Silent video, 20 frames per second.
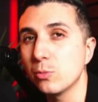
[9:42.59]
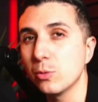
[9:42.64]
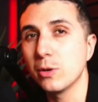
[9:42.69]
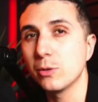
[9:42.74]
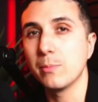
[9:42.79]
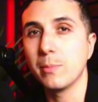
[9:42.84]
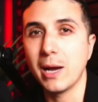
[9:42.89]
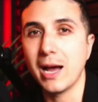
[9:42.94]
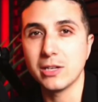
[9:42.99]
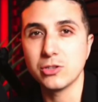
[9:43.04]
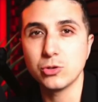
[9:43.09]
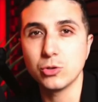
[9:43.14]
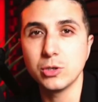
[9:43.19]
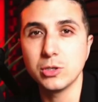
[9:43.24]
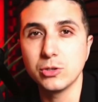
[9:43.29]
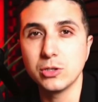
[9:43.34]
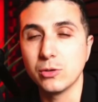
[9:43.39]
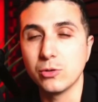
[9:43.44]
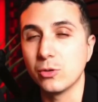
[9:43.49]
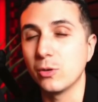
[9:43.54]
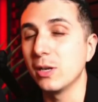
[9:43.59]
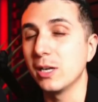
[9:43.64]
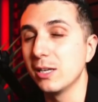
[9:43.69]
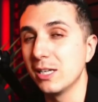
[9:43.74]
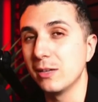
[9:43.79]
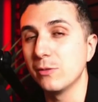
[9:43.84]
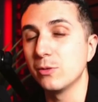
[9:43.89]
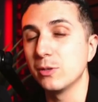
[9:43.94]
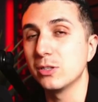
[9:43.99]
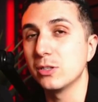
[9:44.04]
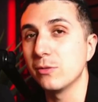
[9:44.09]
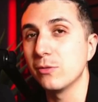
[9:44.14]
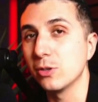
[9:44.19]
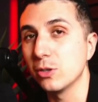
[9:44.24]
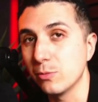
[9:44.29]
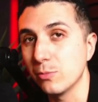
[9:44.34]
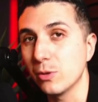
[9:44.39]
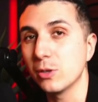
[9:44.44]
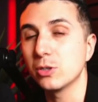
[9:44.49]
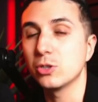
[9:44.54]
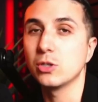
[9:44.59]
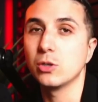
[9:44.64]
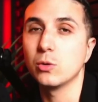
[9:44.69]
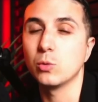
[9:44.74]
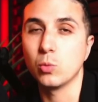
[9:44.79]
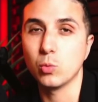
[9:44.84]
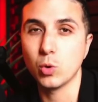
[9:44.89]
with mastering the 3 levers of conversion.